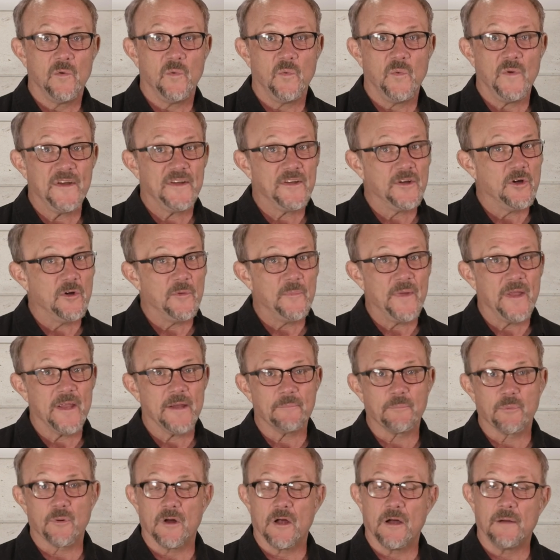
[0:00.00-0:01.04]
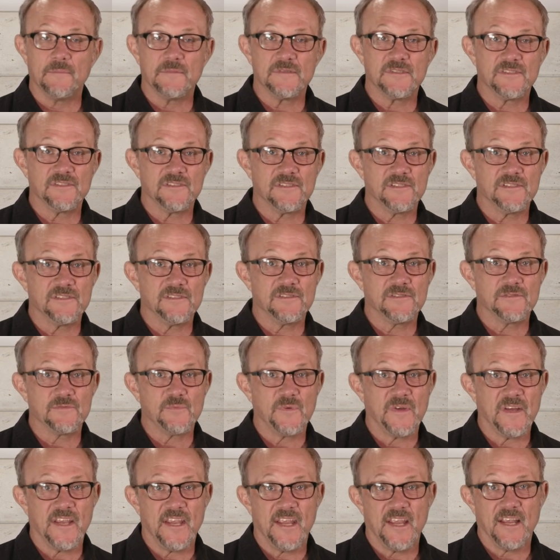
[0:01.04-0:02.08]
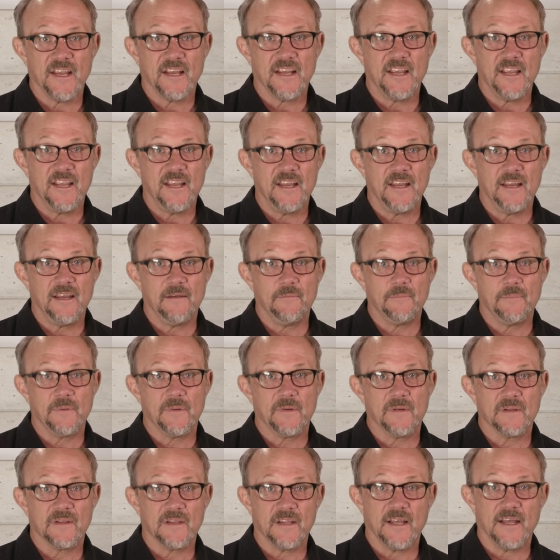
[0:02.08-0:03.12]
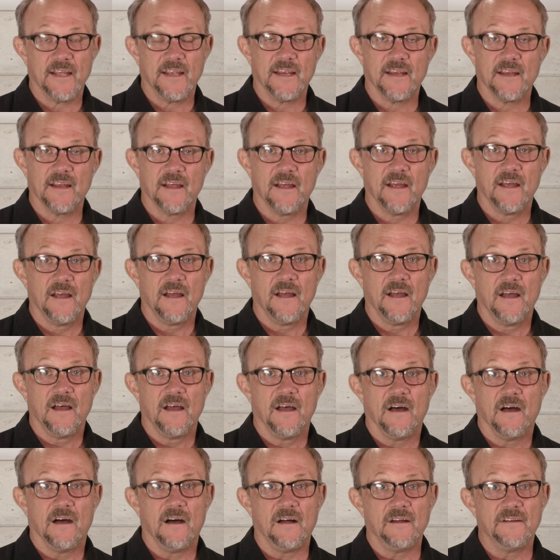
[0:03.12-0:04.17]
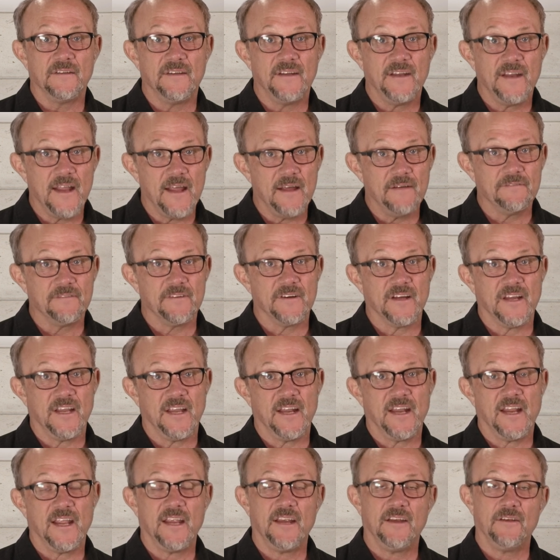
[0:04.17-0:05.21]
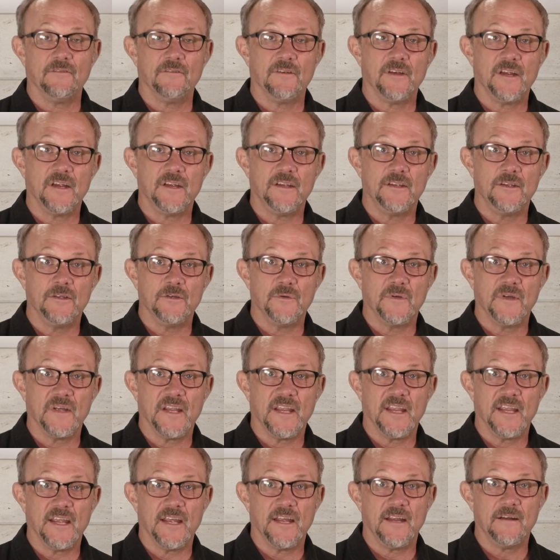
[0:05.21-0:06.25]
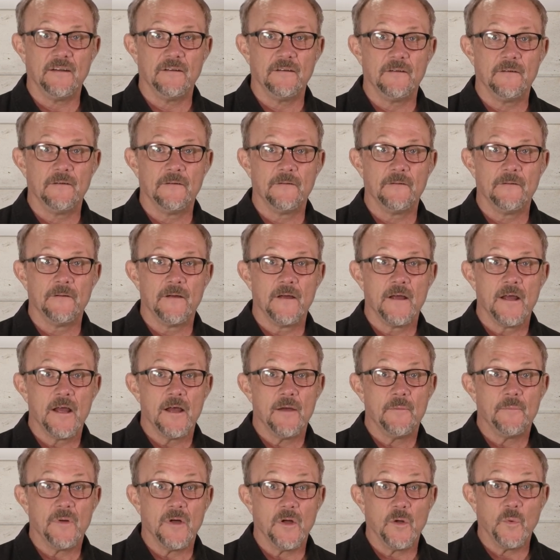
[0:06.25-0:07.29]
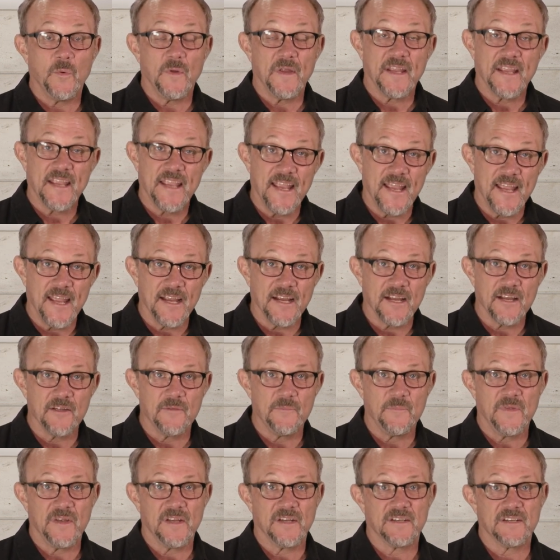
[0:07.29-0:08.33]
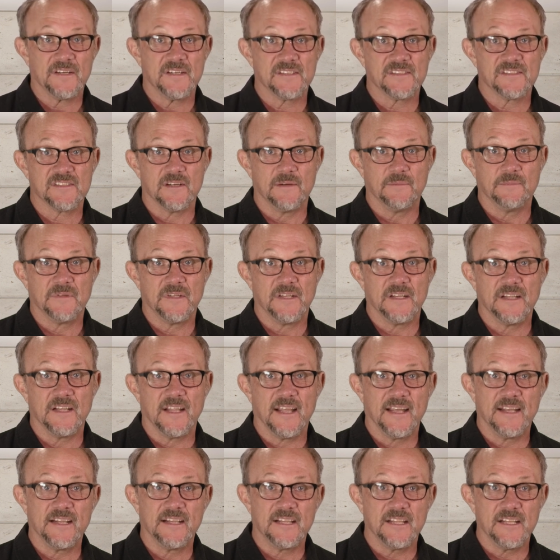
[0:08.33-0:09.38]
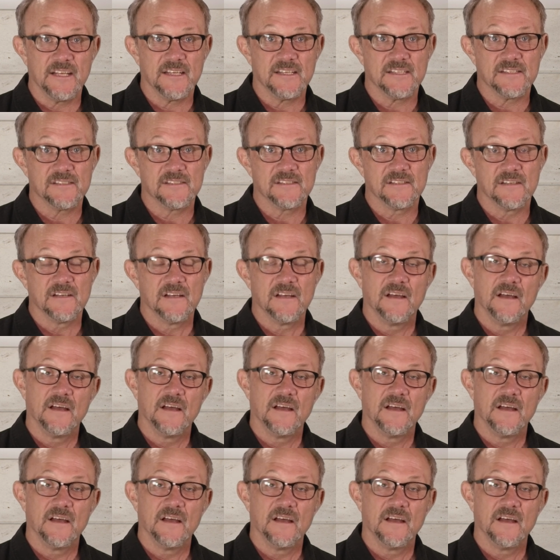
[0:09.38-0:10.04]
We don't make promises we can't keep, like, I'll never get angry at you again, but we can commit to something like this.